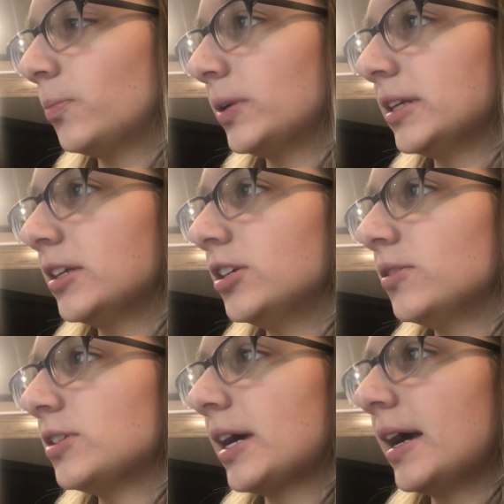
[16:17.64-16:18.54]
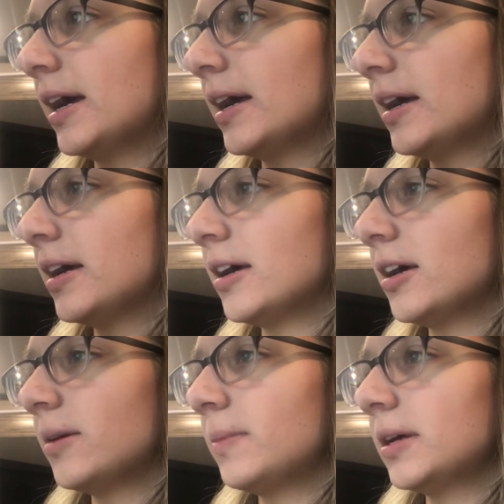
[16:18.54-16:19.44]
Open a new
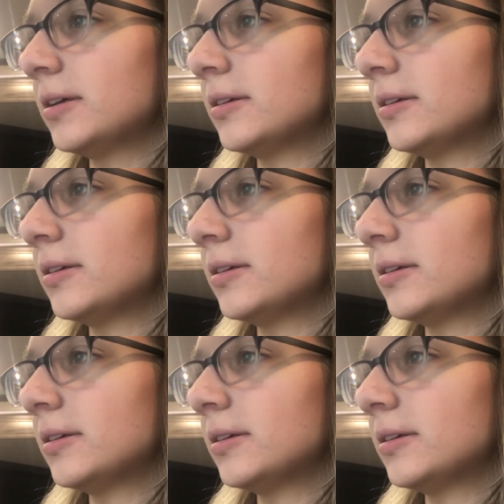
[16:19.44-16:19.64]
tab,